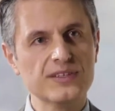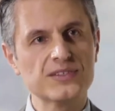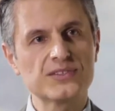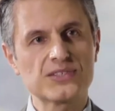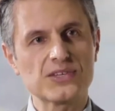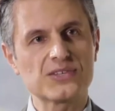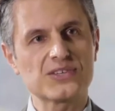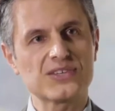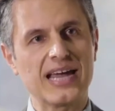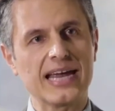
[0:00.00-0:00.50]
and
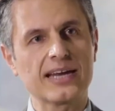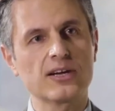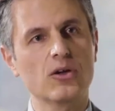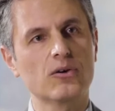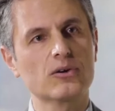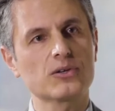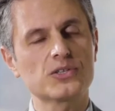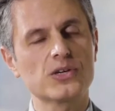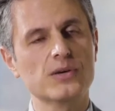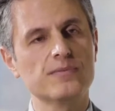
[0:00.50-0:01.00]
sustain
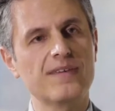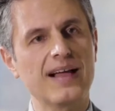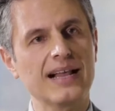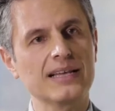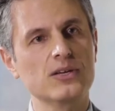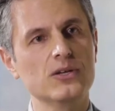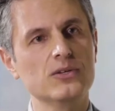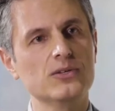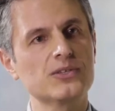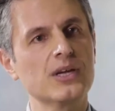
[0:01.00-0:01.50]
long-term
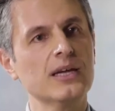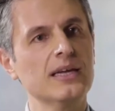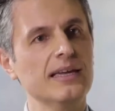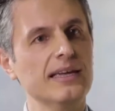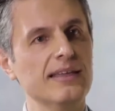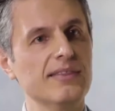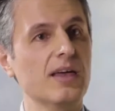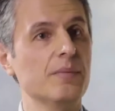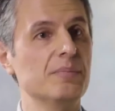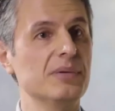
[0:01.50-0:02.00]
values
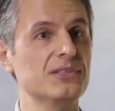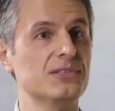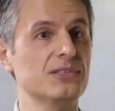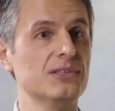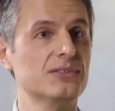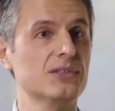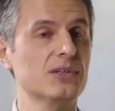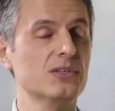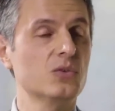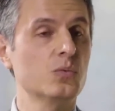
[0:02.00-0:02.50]
in their
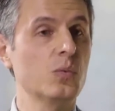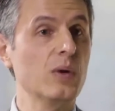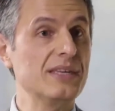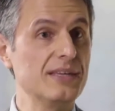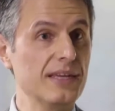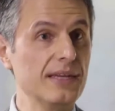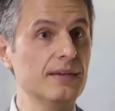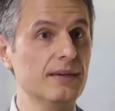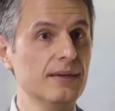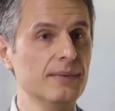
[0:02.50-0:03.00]
businesses, we
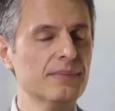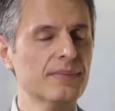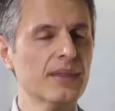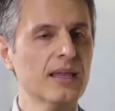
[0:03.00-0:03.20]
did.